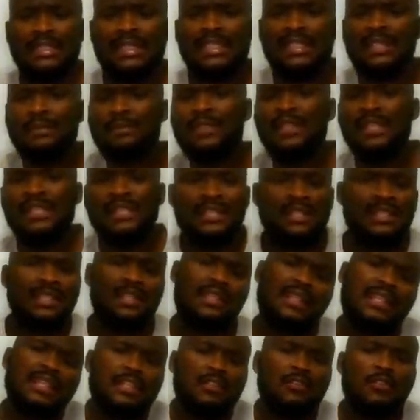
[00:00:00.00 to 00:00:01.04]
And I'm just there
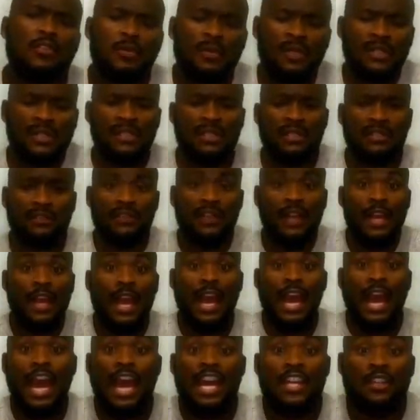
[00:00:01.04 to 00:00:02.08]
thinking to myself,
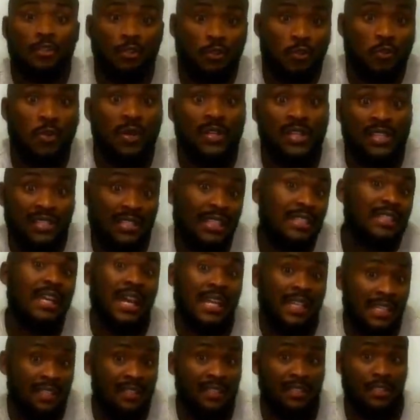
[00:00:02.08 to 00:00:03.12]
I do want to start
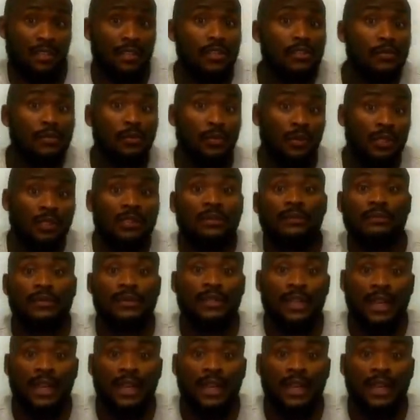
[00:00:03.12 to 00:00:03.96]
adulting as well.